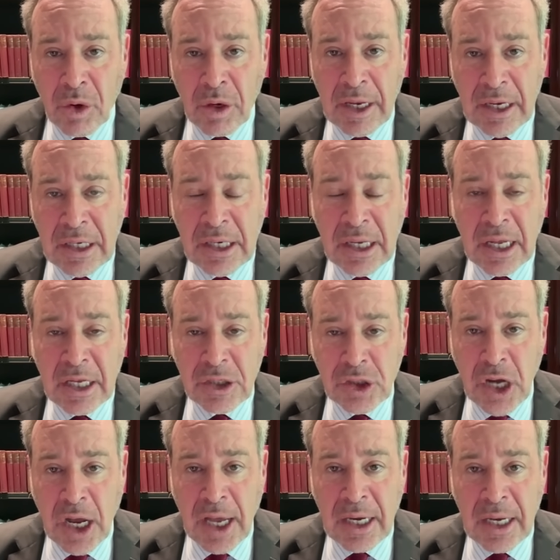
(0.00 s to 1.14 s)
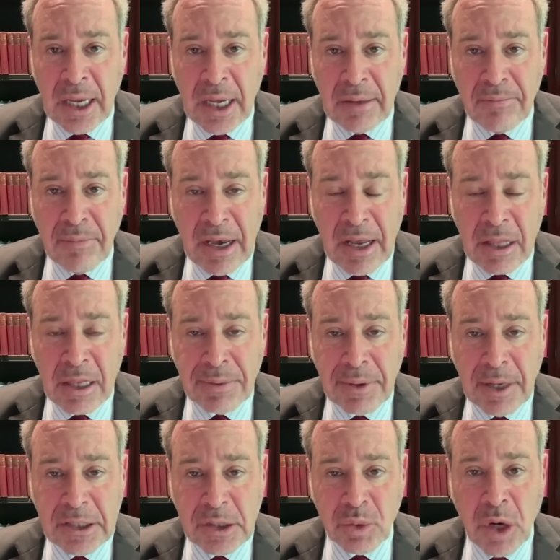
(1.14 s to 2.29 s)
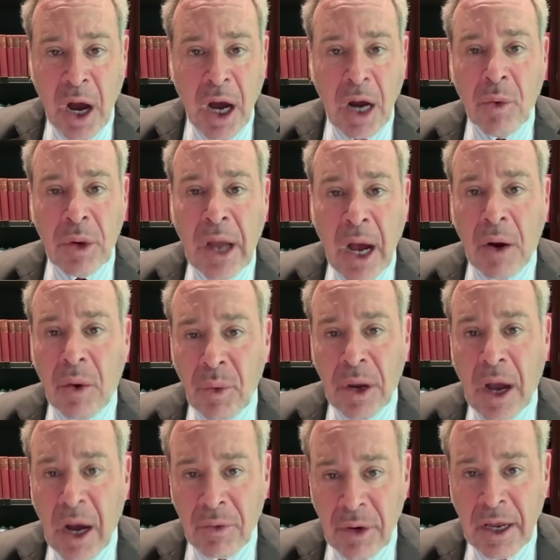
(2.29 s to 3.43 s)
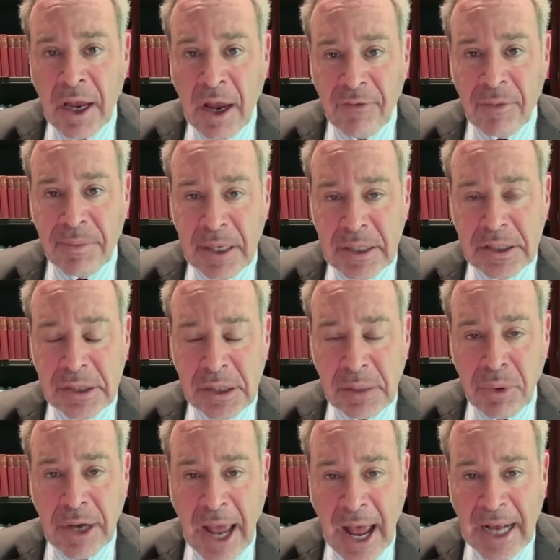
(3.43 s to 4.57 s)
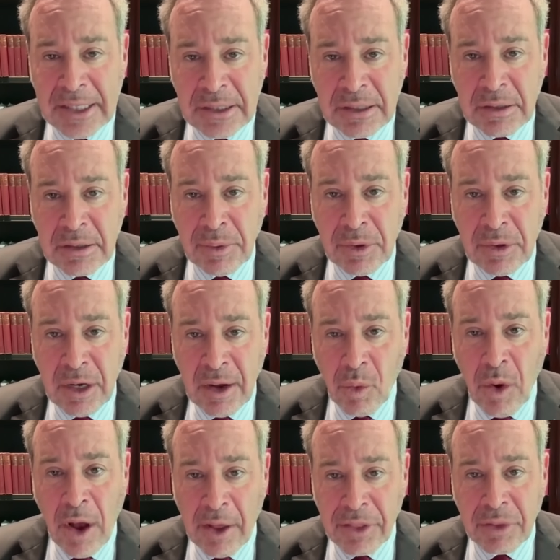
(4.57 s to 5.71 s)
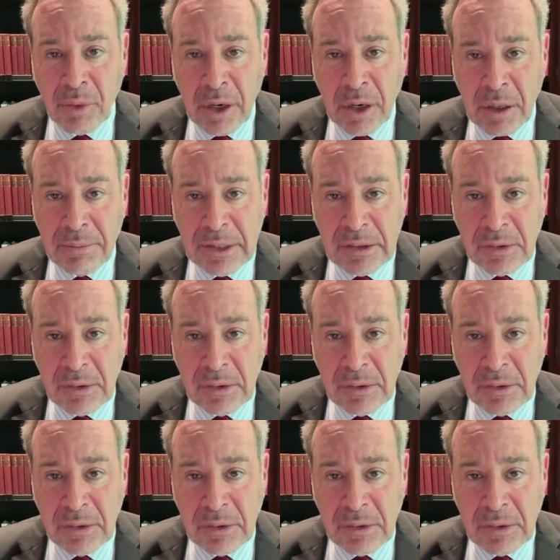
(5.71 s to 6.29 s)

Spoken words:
India and China and many other places were hungry, hungry, hungry for places to put wealth where it could be